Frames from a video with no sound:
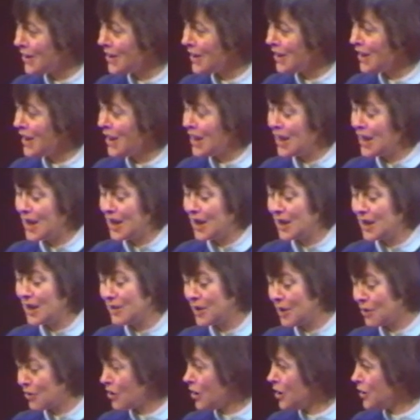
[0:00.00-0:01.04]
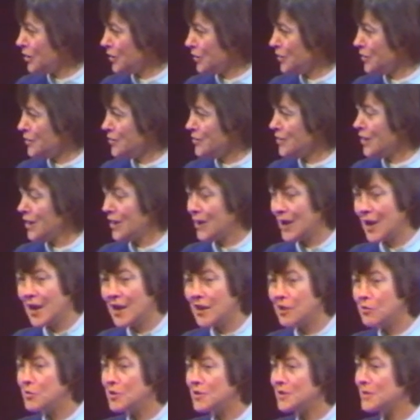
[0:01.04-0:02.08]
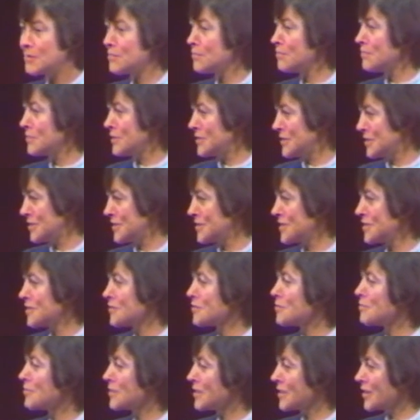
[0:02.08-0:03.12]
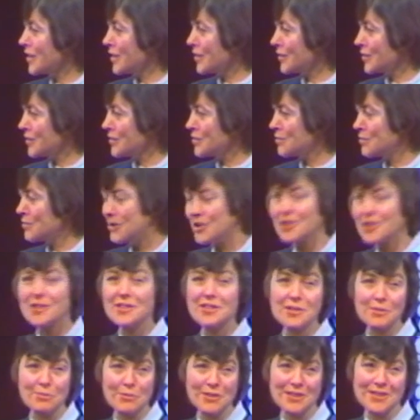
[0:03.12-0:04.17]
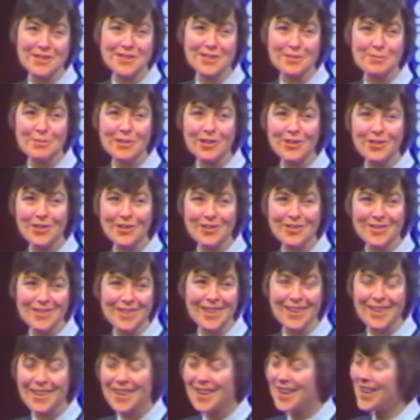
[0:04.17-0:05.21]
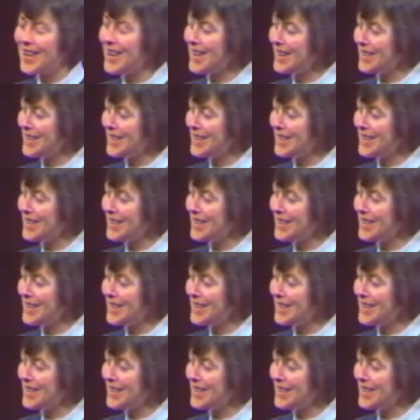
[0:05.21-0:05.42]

Right? Uh, there are others, like animism, mysticism, and others, which he dismisses because they,